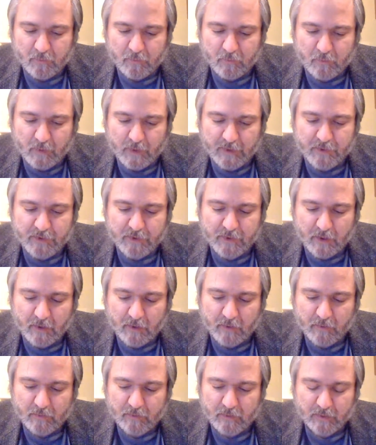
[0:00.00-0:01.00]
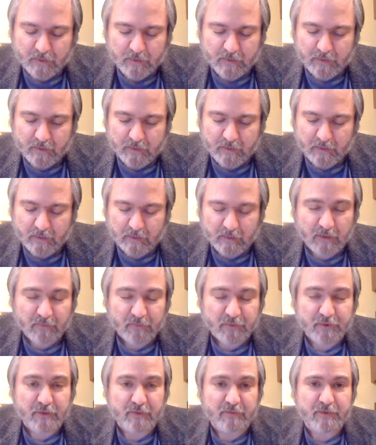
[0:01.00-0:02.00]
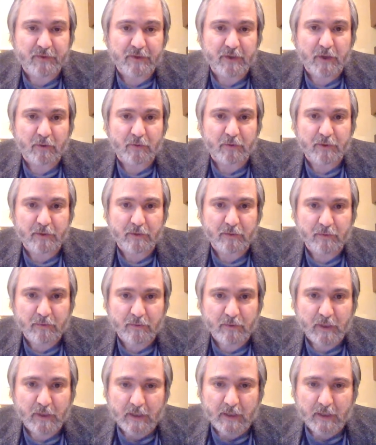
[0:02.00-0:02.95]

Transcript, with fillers: ratio, uh, the, the levels of CO2